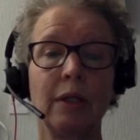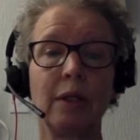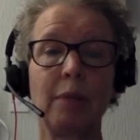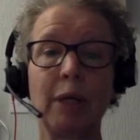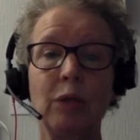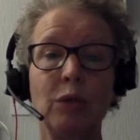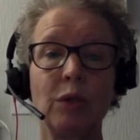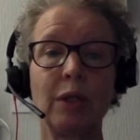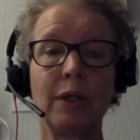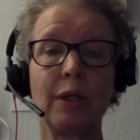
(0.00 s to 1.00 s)
They might
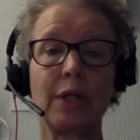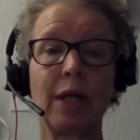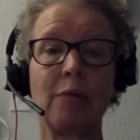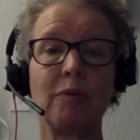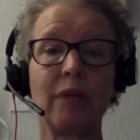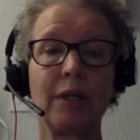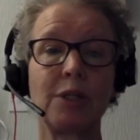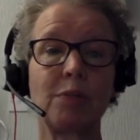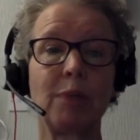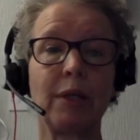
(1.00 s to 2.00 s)
organise a game of I
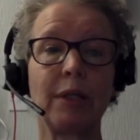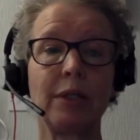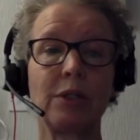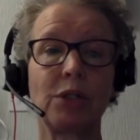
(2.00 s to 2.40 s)
Spy to